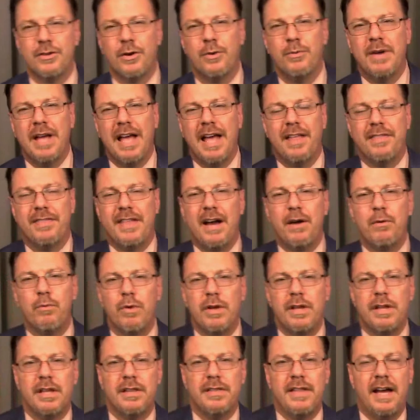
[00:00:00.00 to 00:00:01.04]
So
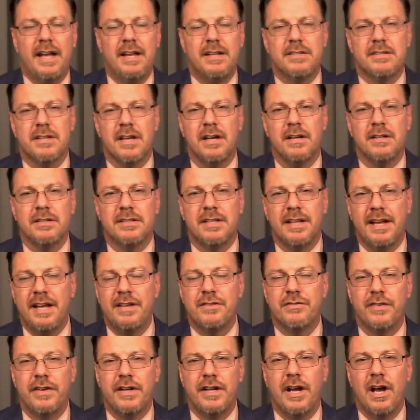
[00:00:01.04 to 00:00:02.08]
that that's uh,
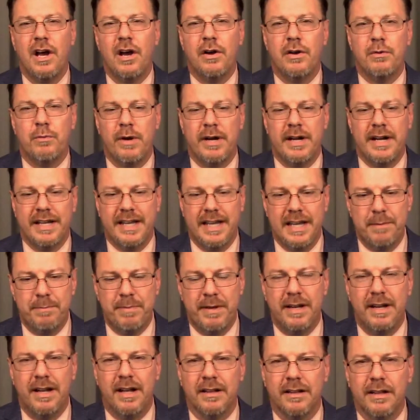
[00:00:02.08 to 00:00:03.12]
today's video. I wanted to
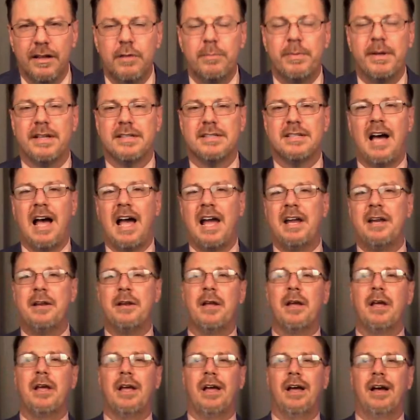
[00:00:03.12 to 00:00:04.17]
keep it a little bit
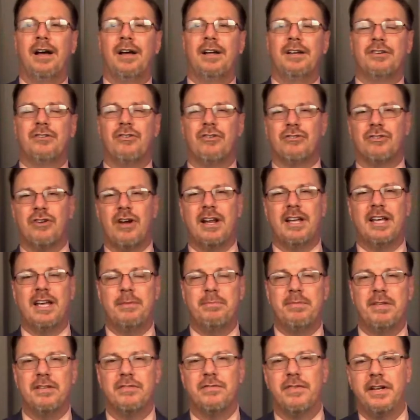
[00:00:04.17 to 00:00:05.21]
tight, uh, try to
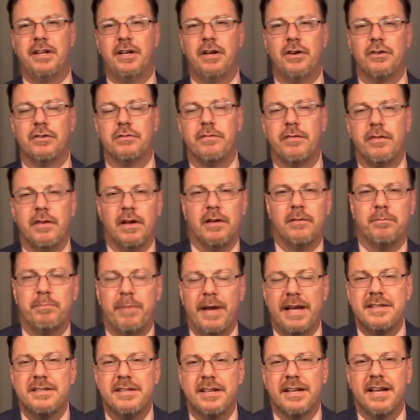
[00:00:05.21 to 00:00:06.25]
keep these videos
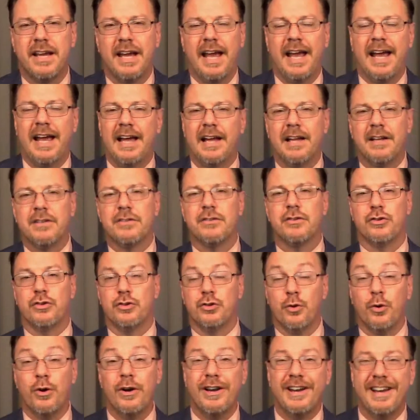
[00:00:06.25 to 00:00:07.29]
basic and
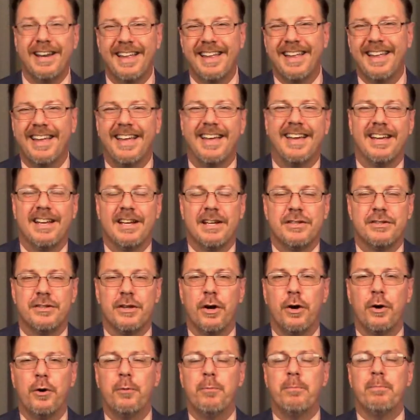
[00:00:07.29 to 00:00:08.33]
short.
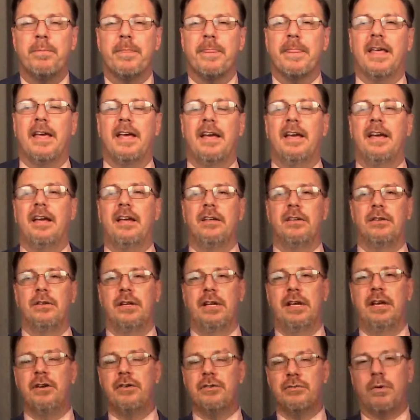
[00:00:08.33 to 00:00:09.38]
So
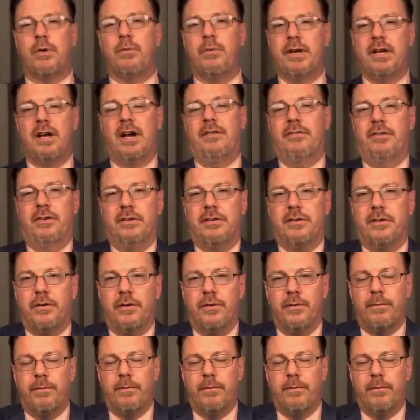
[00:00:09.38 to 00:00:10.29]
here's what we covered.